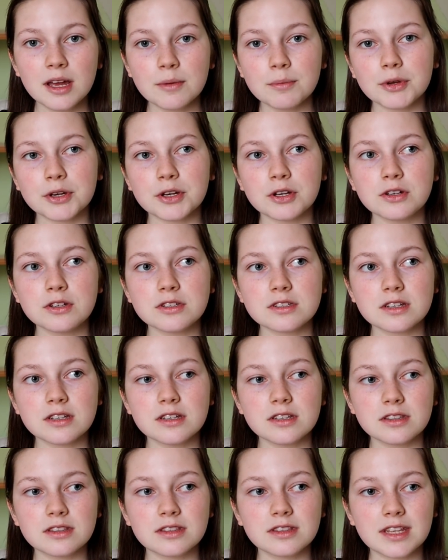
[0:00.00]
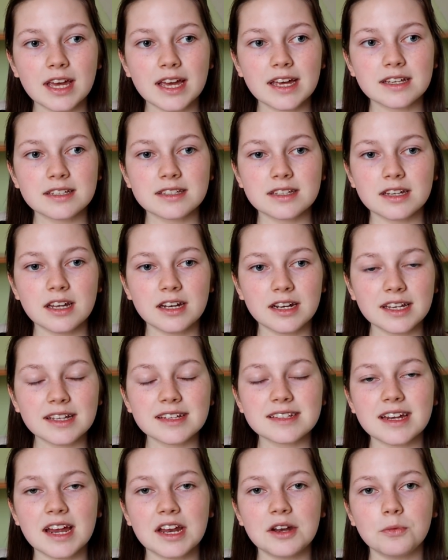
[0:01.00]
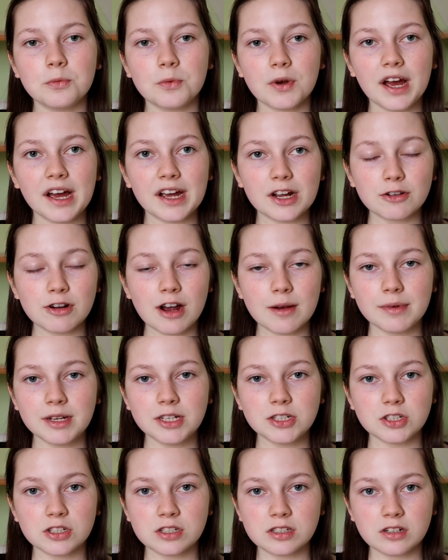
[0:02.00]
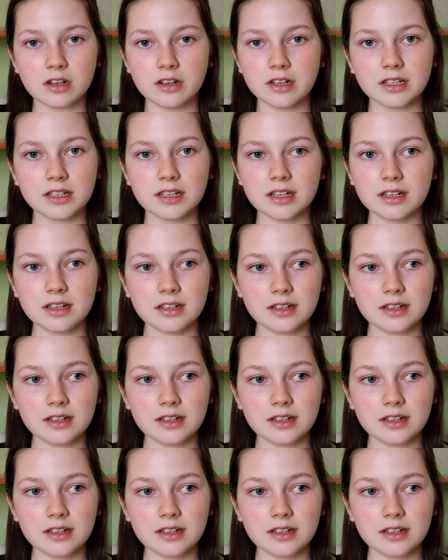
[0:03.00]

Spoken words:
because there's an extent where cramming just like